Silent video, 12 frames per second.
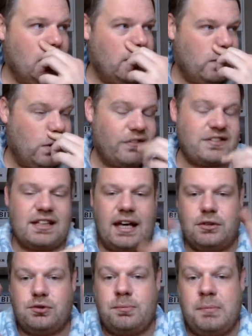you obviously
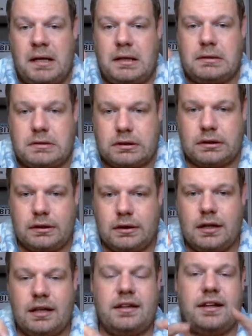get to meet
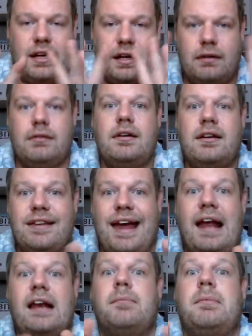the
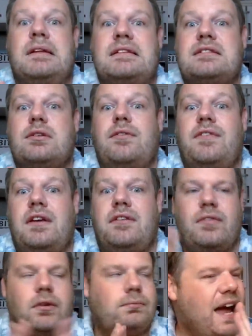elements of evil.